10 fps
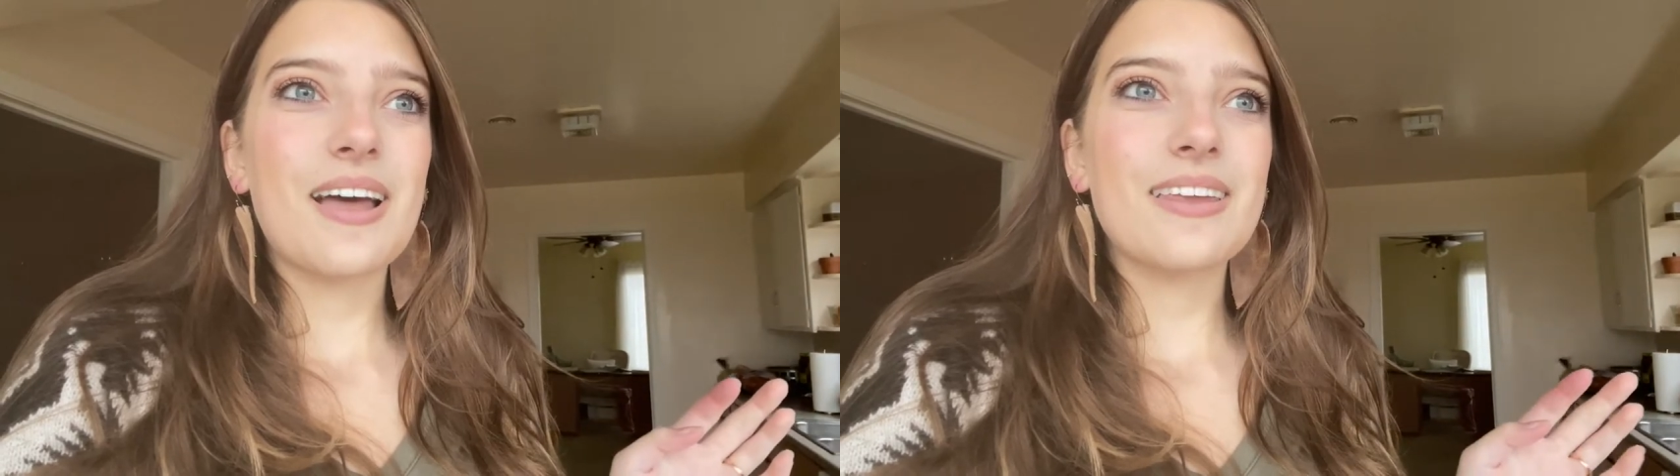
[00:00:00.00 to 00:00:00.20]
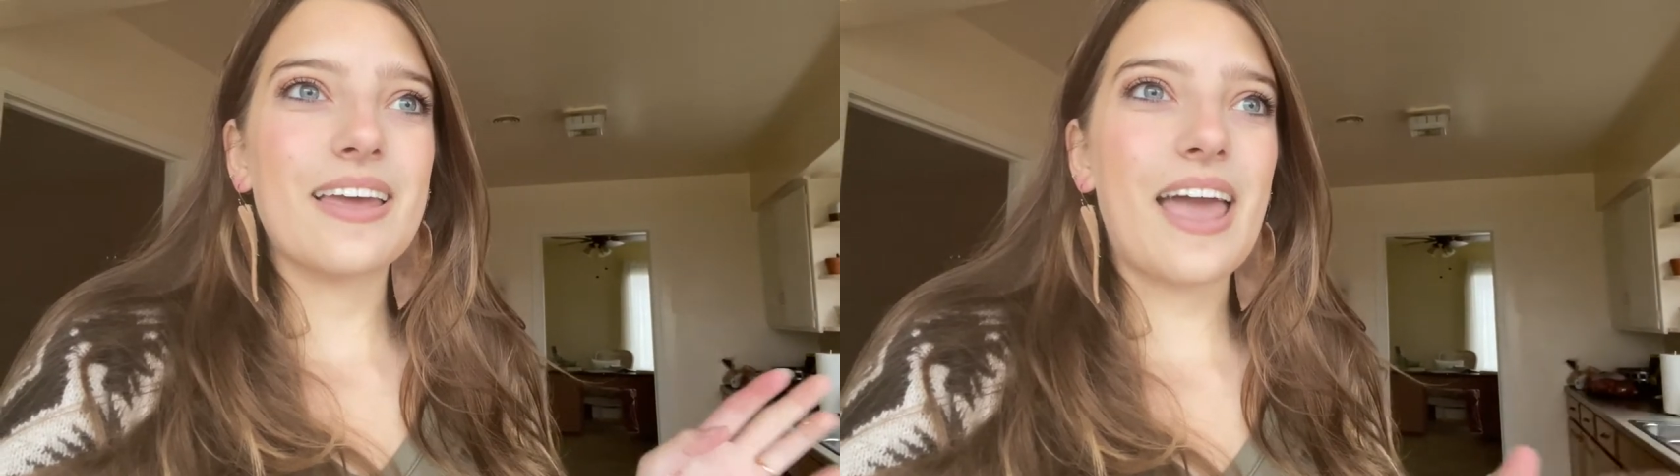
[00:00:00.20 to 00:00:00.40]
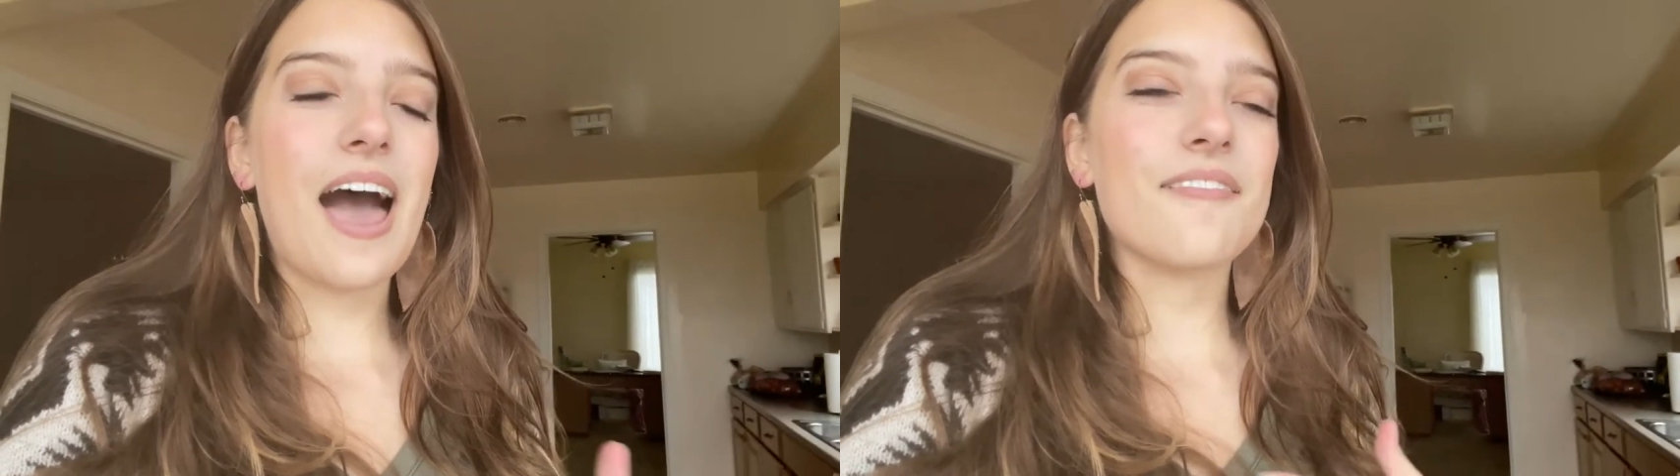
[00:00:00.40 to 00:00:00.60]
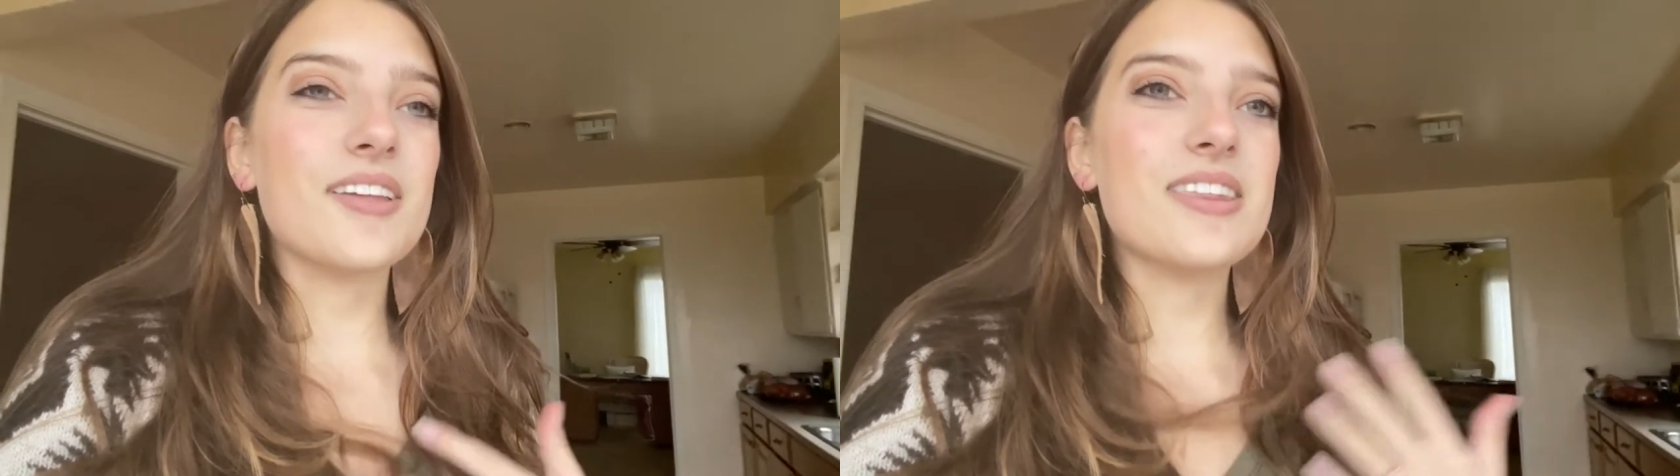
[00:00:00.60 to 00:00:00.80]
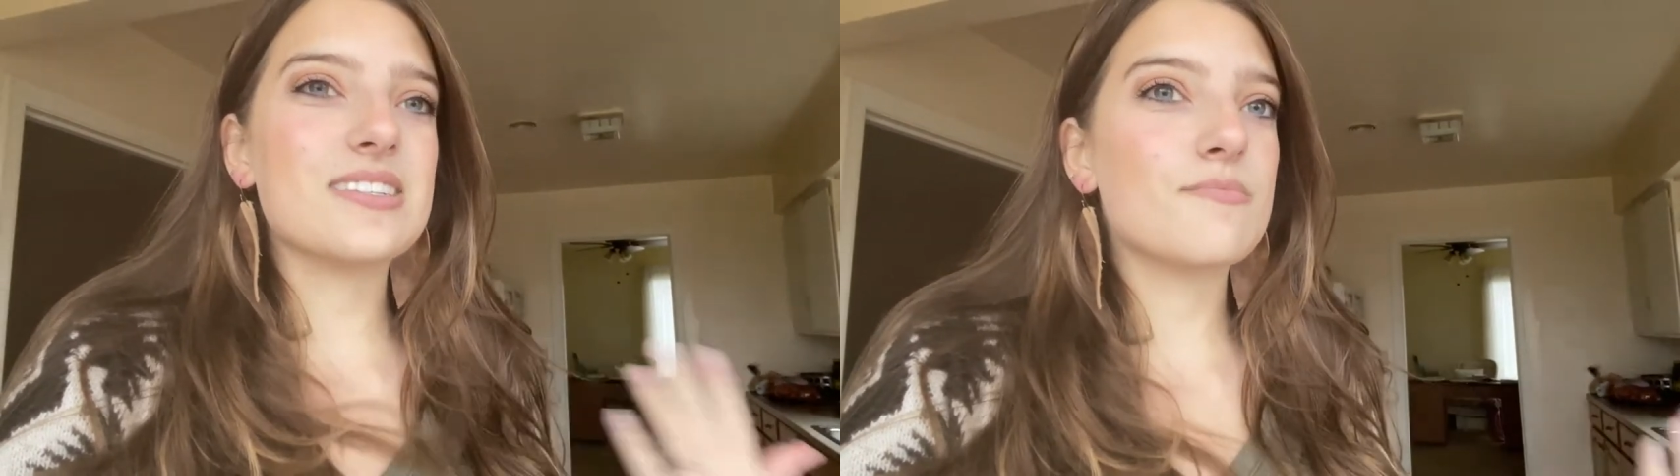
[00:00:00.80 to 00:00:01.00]
like,
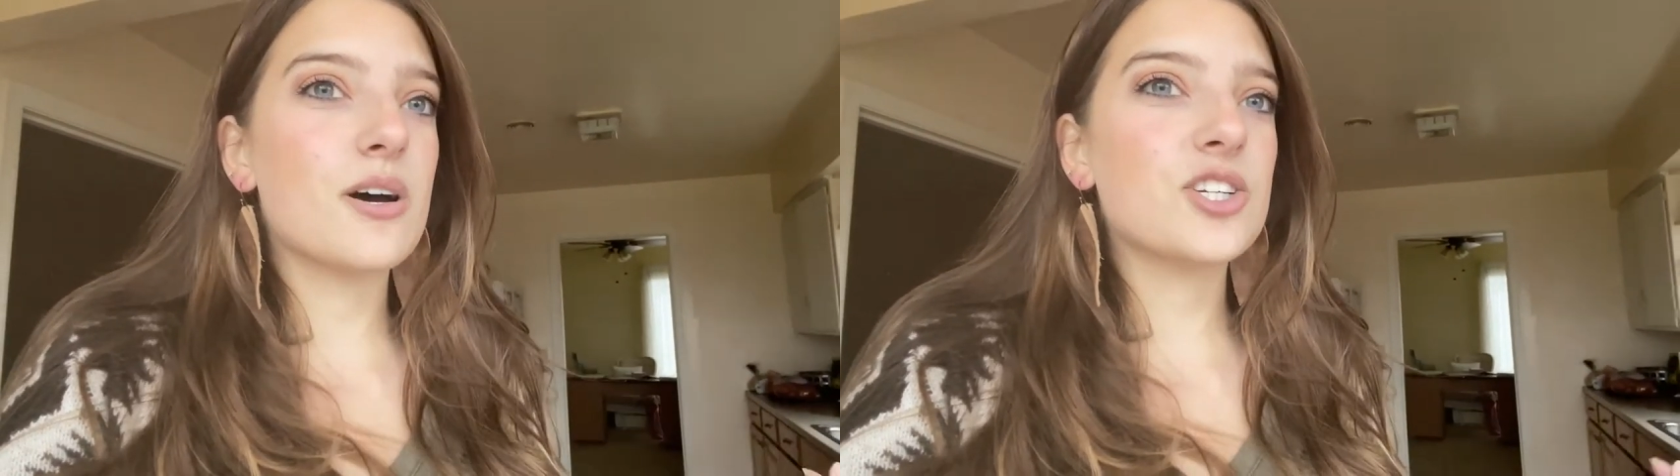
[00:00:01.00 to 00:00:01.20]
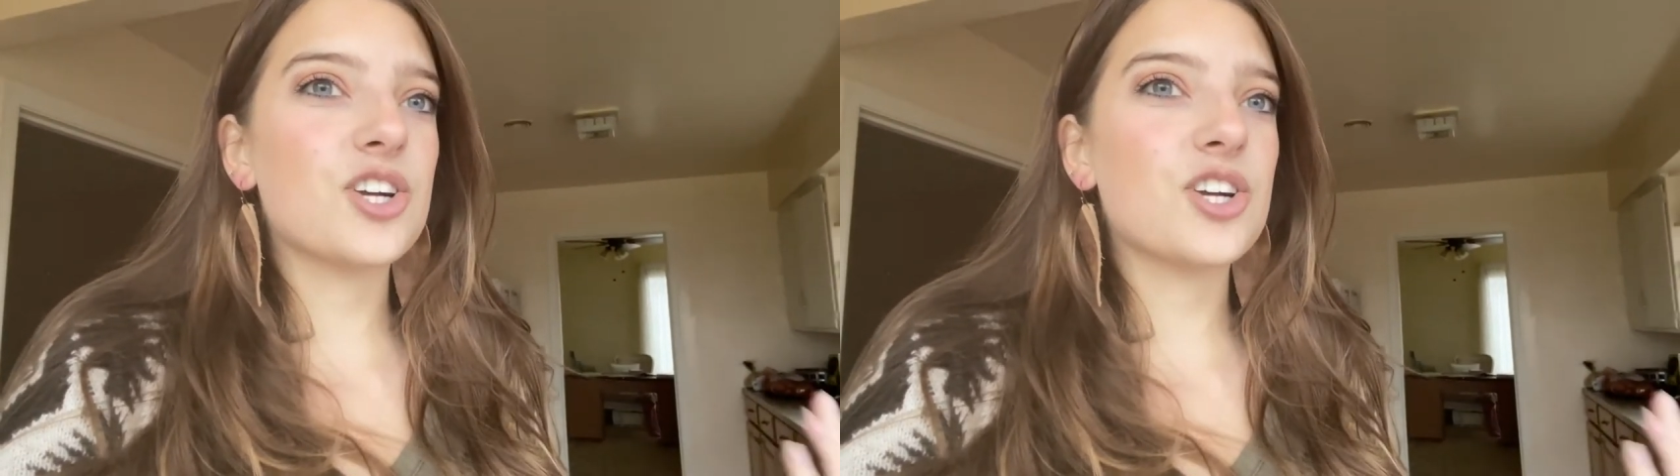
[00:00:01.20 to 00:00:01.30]
having this much